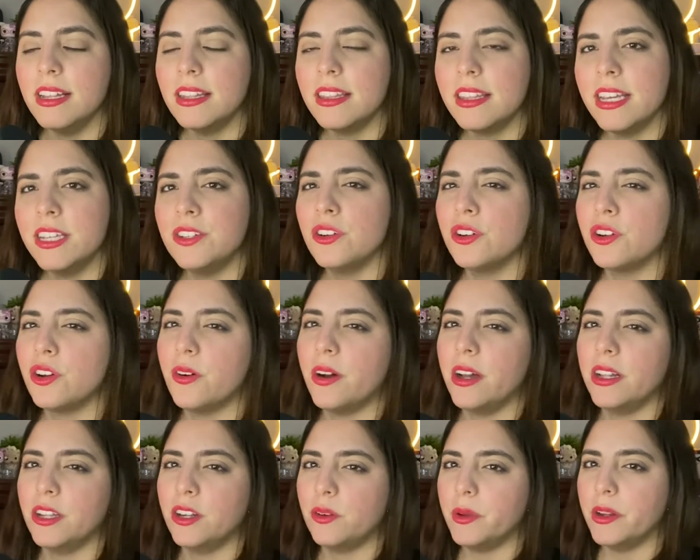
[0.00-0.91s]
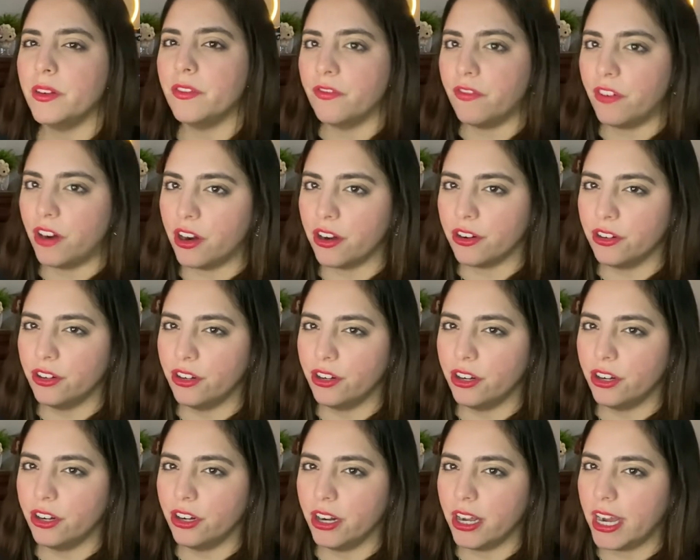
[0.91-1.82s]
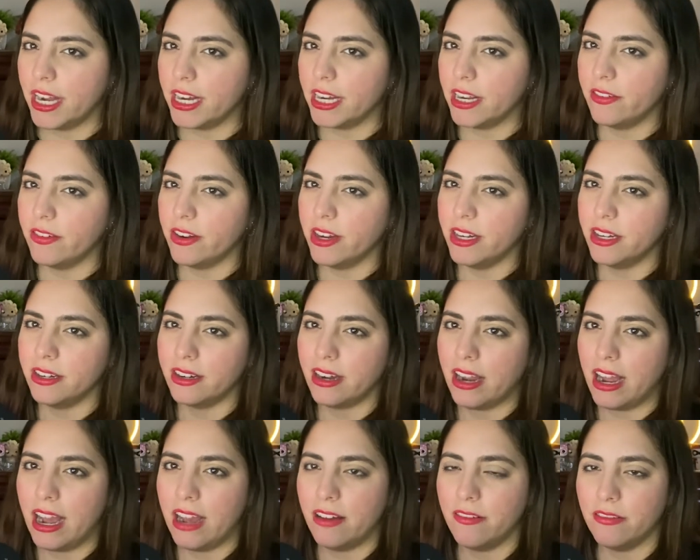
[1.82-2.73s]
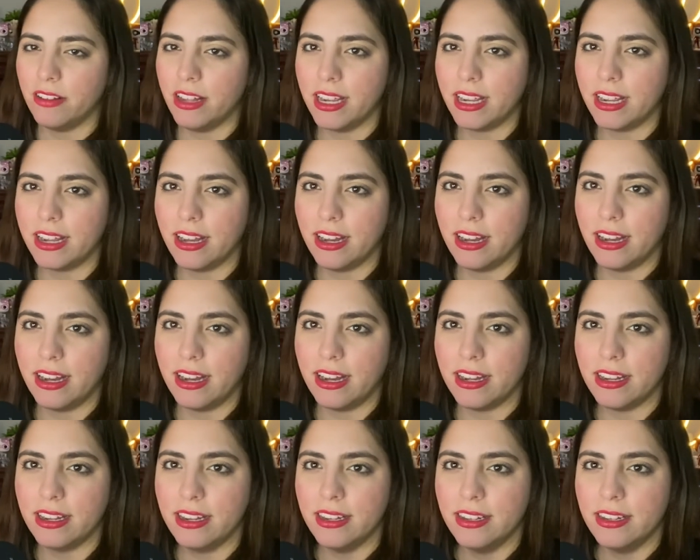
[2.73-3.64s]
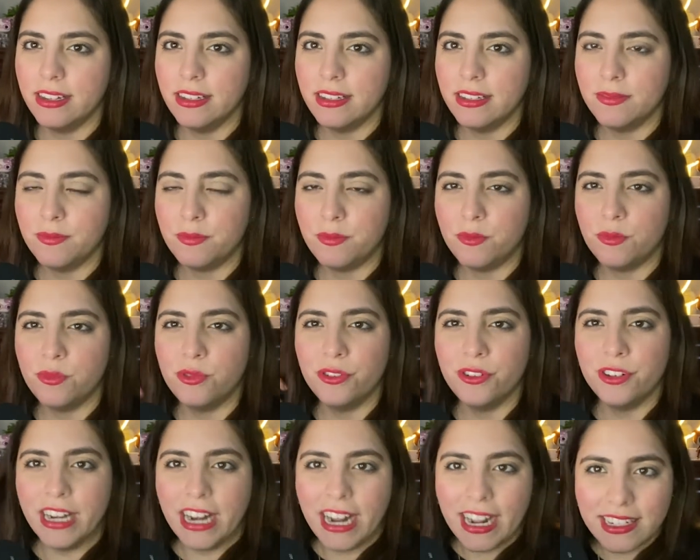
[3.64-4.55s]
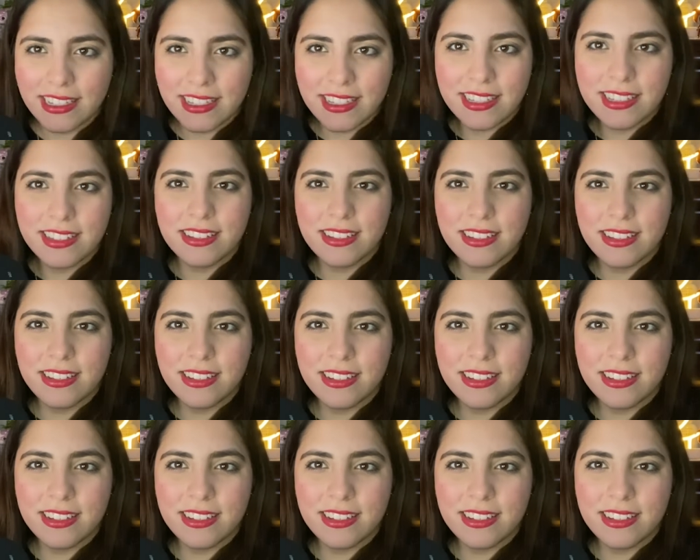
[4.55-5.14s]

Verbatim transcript: they should go a little bit farther and even have like a brunette,